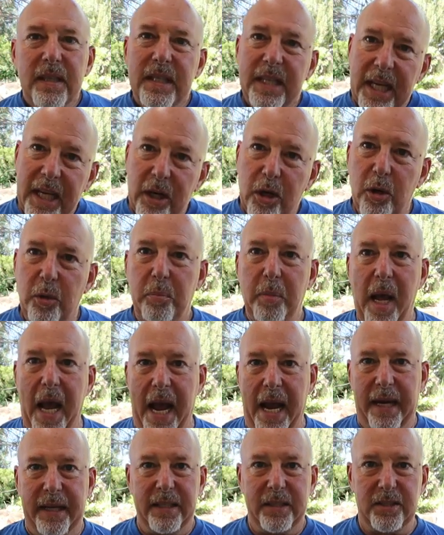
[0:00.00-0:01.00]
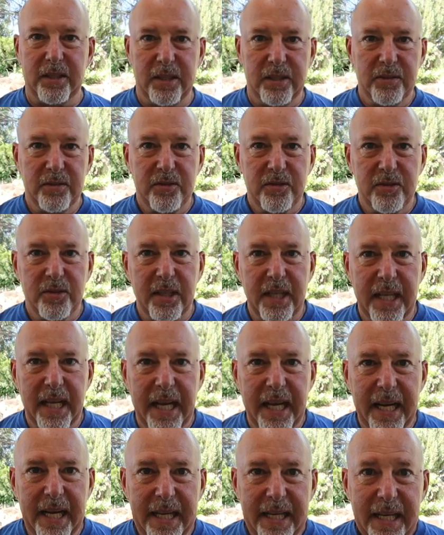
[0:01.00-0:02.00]
care packages
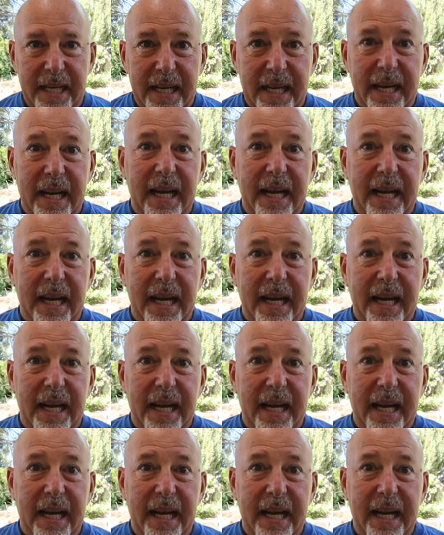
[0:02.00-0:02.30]
today